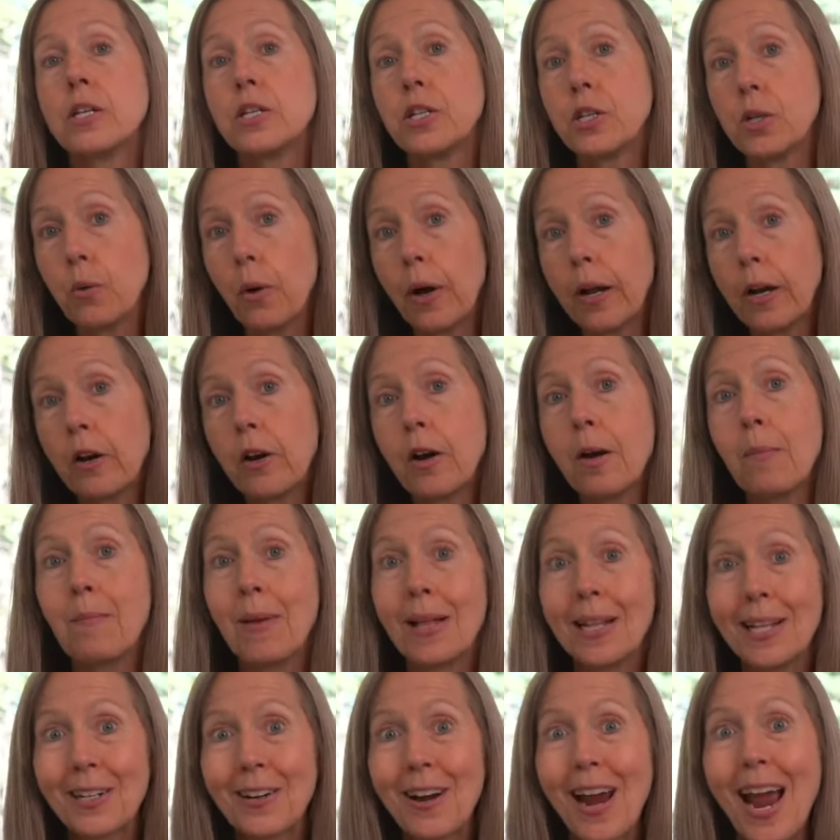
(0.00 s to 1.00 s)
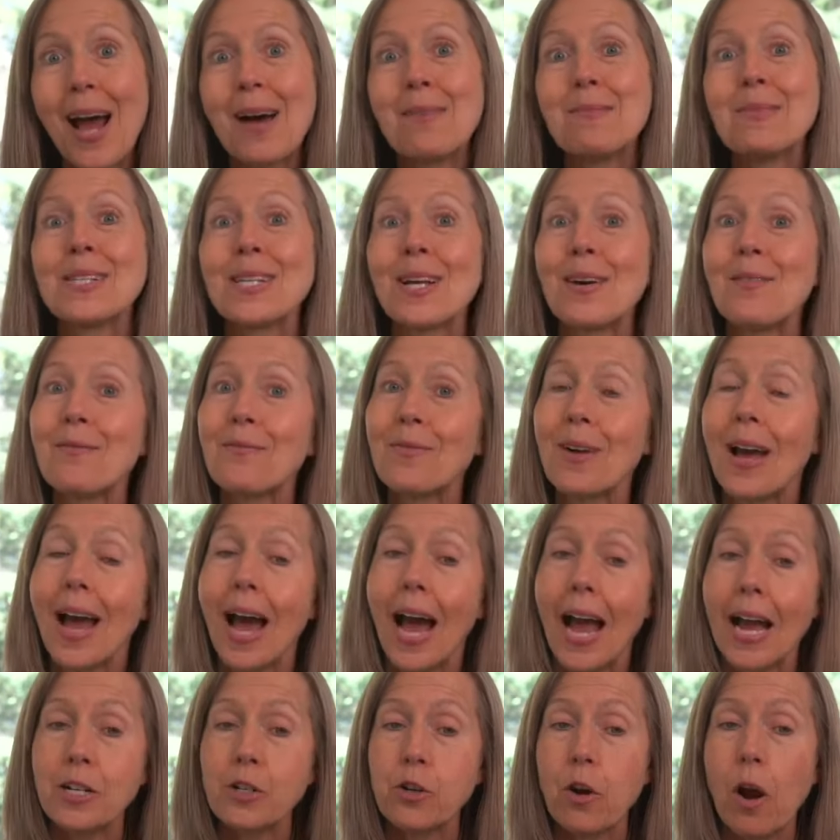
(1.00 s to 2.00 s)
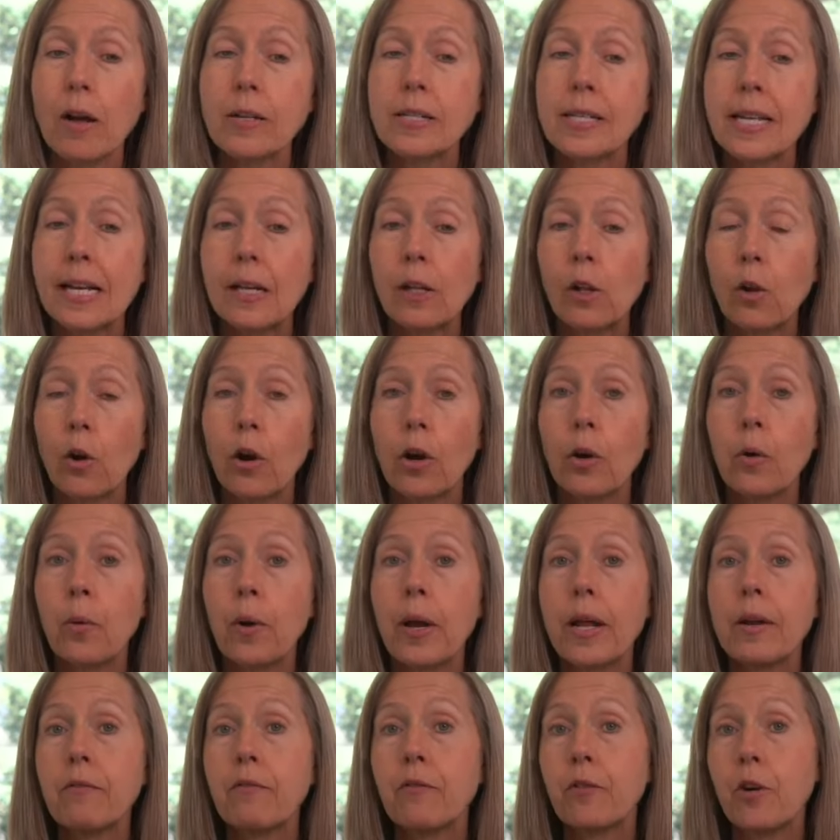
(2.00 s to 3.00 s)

200 milligrams of hydroxychloroquine